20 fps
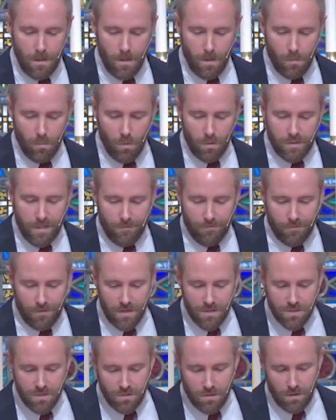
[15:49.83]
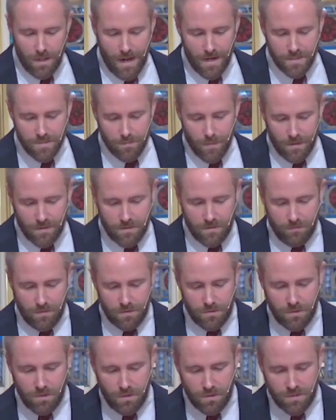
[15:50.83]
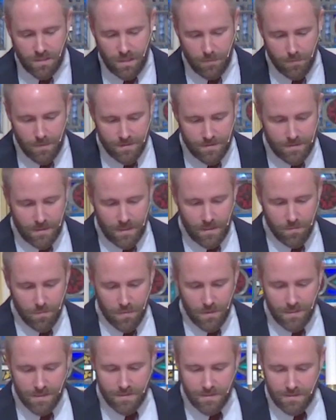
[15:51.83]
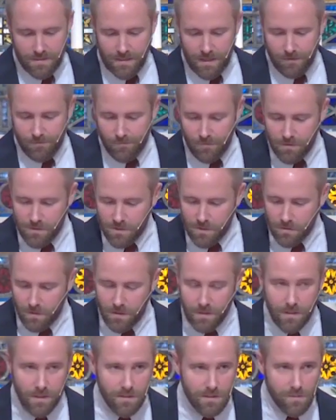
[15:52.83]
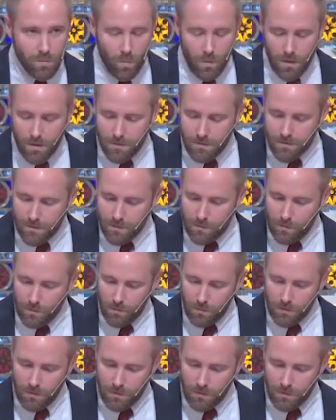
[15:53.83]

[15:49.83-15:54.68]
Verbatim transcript: More definitional aspects of the church can be seen in places like 1 Corinthians 1 2,